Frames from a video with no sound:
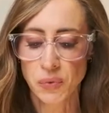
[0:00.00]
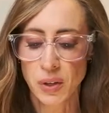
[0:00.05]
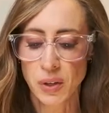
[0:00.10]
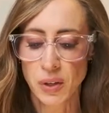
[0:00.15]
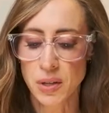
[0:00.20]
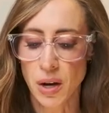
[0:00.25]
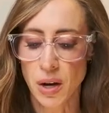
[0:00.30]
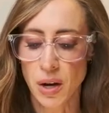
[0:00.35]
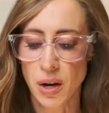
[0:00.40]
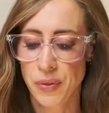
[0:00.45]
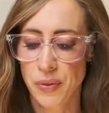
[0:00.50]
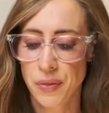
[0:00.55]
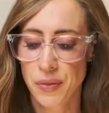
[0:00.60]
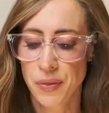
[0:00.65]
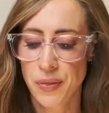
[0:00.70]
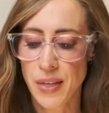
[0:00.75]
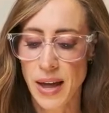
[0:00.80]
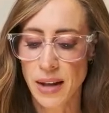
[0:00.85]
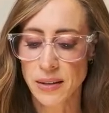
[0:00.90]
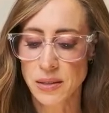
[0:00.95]
So
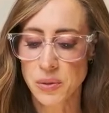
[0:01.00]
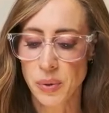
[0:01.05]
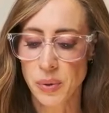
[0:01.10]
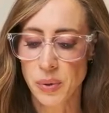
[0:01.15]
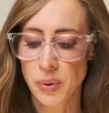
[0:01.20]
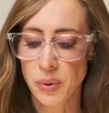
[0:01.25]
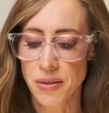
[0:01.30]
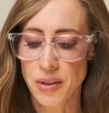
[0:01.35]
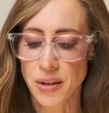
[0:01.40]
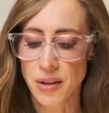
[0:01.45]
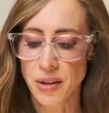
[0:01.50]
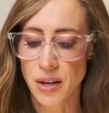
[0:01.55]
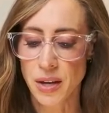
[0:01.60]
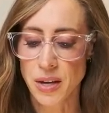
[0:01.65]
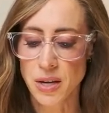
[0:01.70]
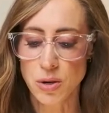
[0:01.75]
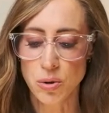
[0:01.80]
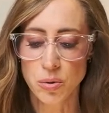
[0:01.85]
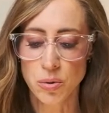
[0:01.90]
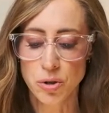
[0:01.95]
that's what I think
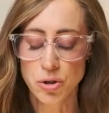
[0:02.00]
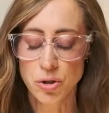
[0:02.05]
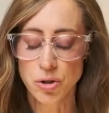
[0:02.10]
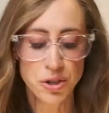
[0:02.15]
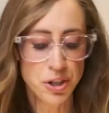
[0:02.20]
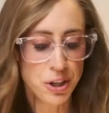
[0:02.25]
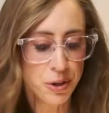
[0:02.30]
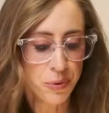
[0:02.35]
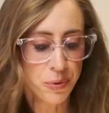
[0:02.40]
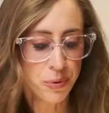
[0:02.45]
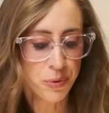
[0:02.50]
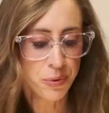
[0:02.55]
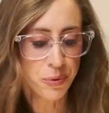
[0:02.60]
that you should do.